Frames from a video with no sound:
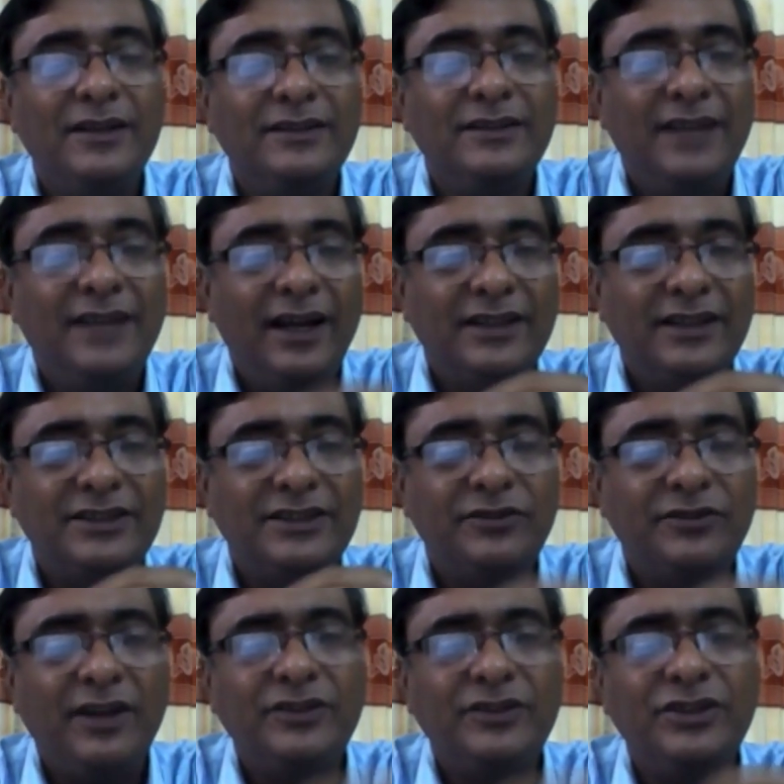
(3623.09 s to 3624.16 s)
the
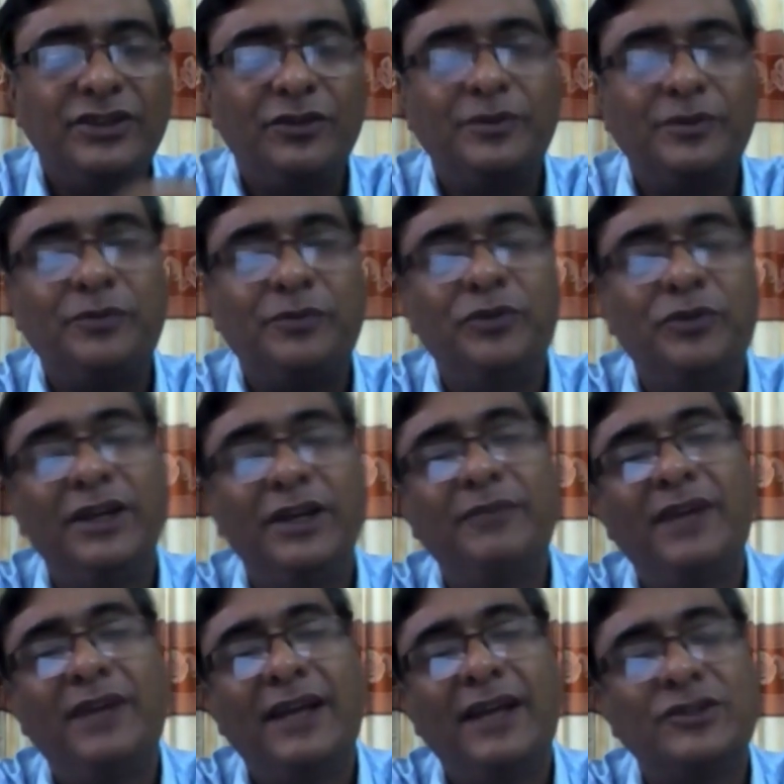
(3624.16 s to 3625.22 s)
structure of the poem
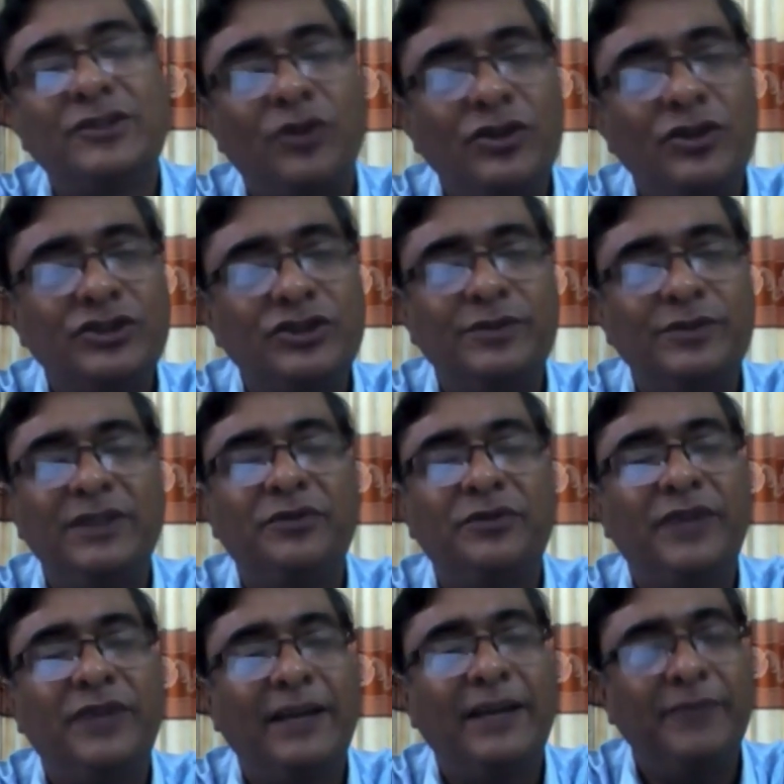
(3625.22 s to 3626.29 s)
has also been
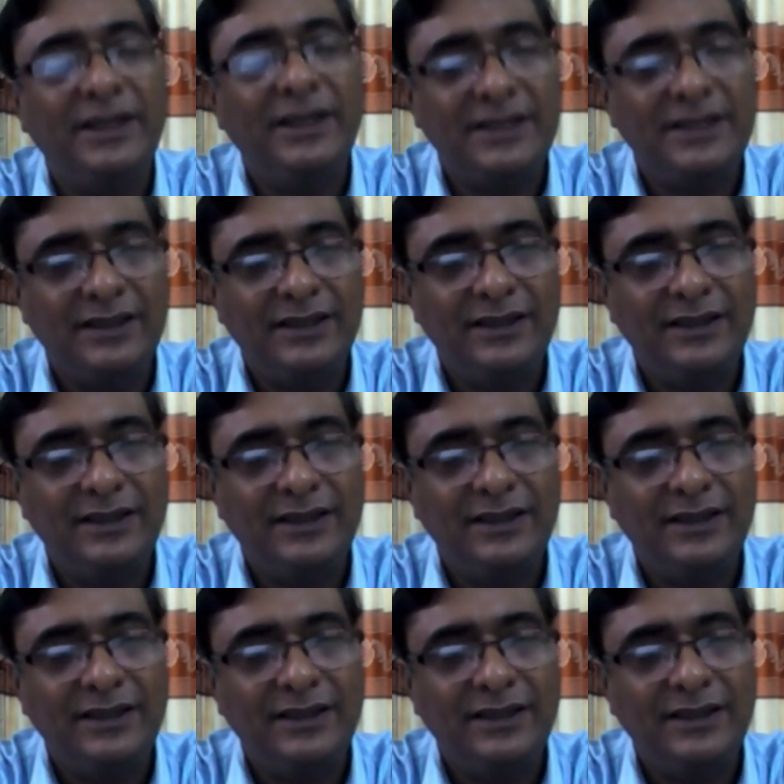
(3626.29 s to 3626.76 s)
fragmented.